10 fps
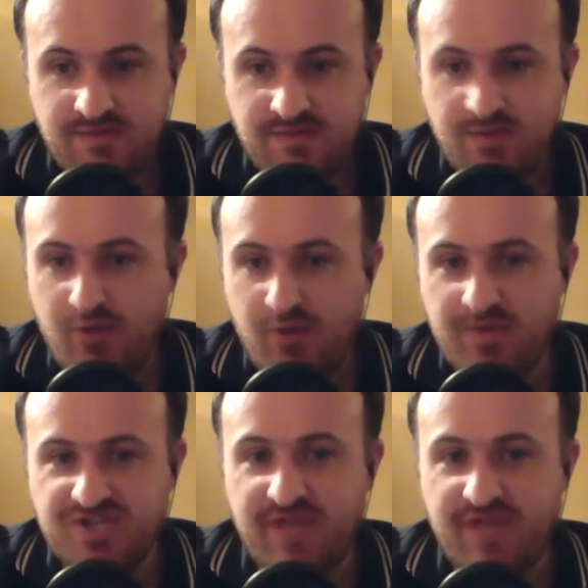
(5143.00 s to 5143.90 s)
They'll
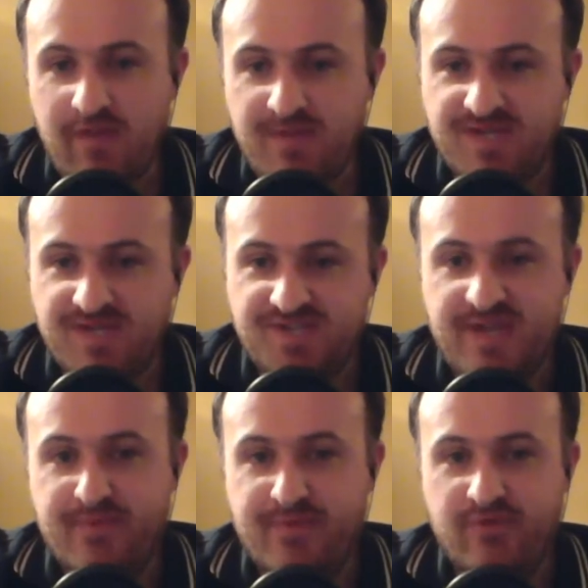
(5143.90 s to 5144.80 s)
probably just give that Mizzy a
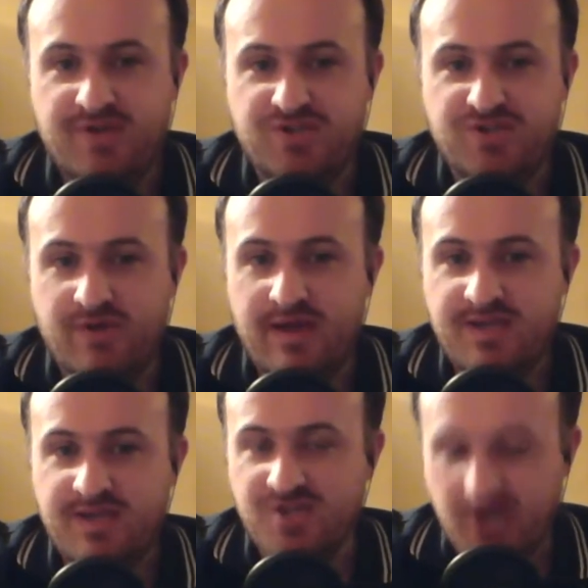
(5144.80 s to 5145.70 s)
slap on the wrist, though, eh?
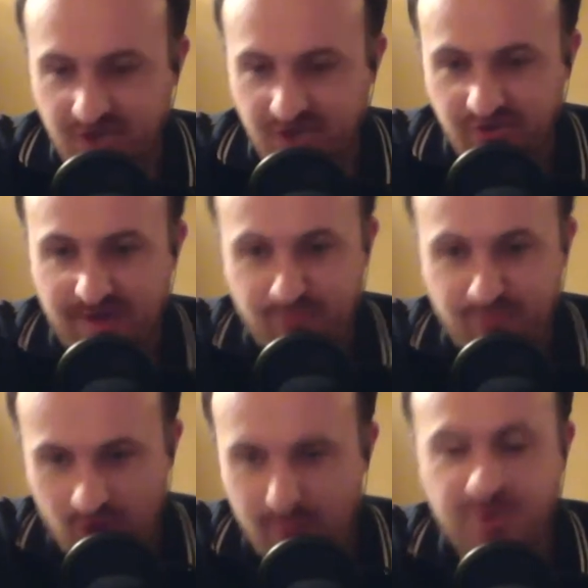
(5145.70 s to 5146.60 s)
He's not going to do like
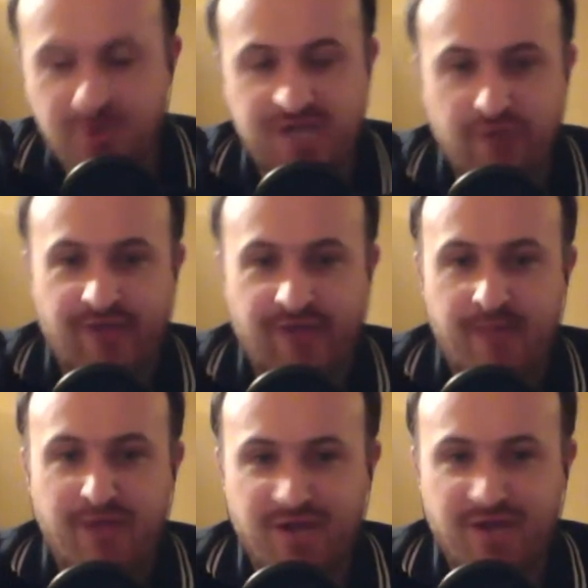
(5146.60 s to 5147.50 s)
proper jail
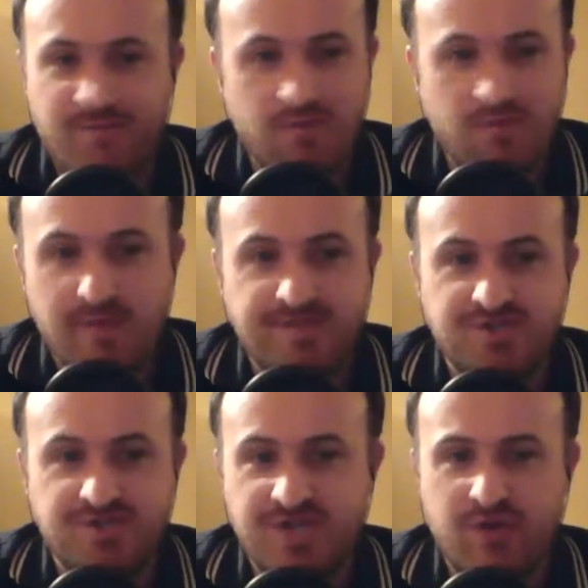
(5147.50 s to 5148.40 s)
time, like a few months
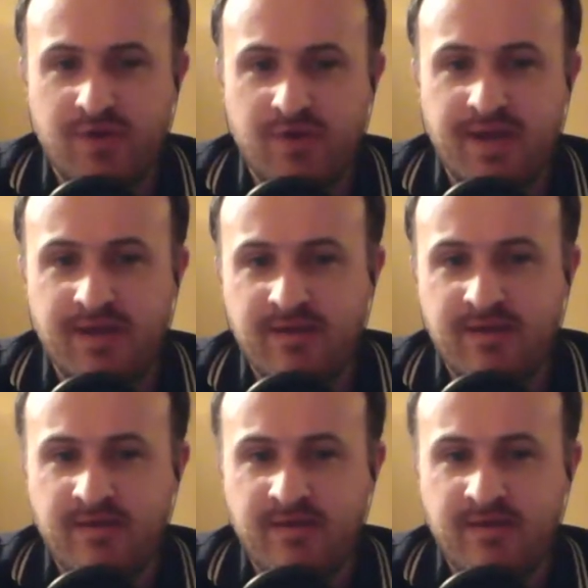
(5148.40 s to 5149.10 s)
in jail, though, innit?